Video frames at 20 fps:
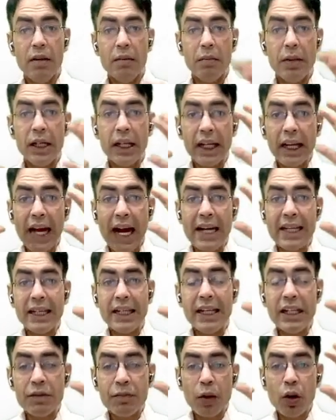But a
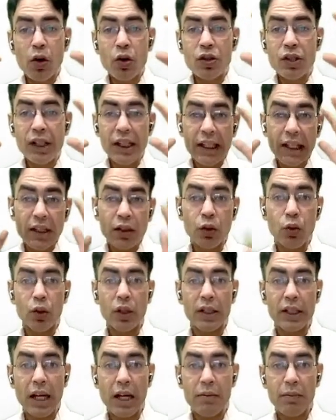catalase, peroxidase, and
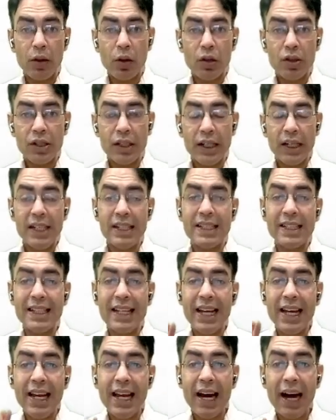glutathione peroxidase,
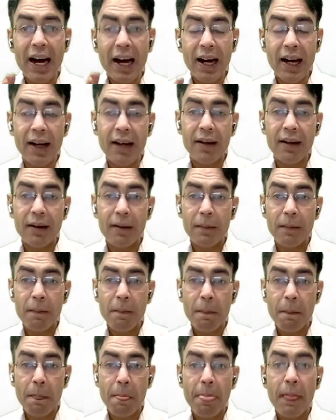they are
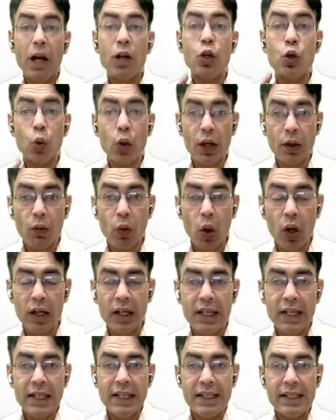doing
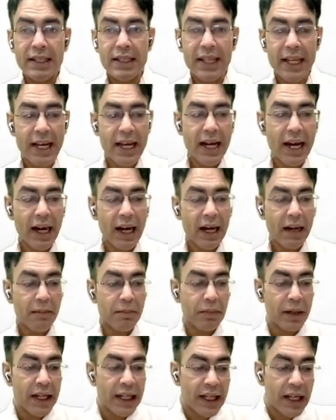what? They are
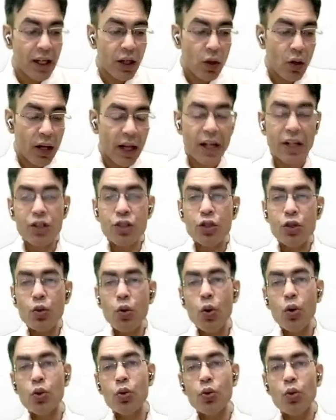breaking your
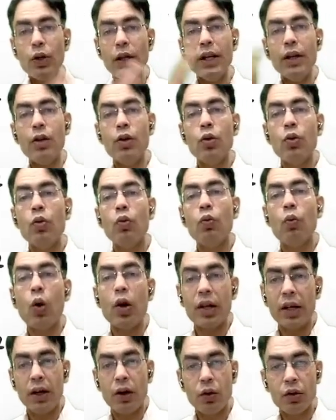H2O2 into
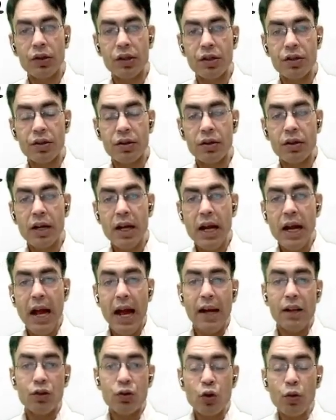water and oxygen.
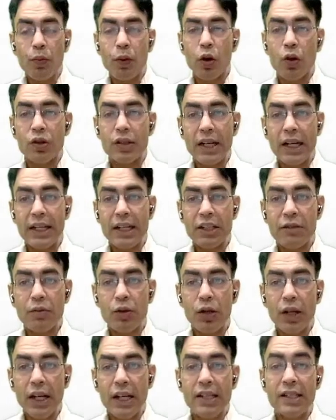And superoxide
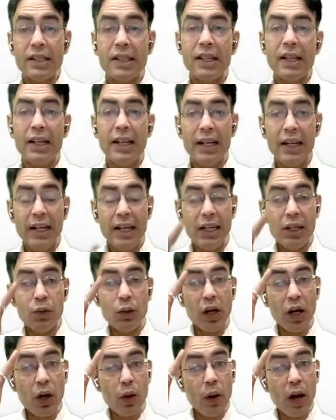dismutase, it
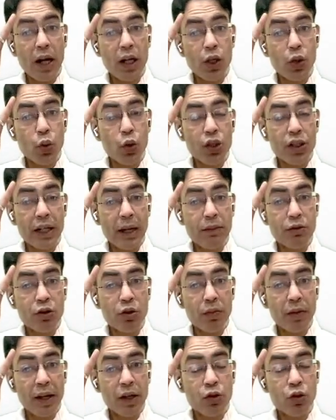will require two steps
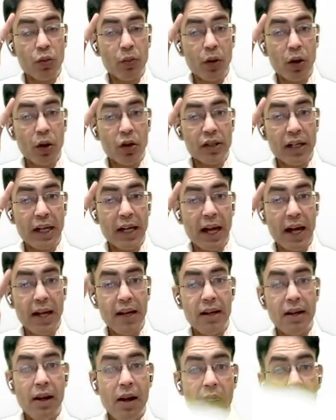to break superoxide ion.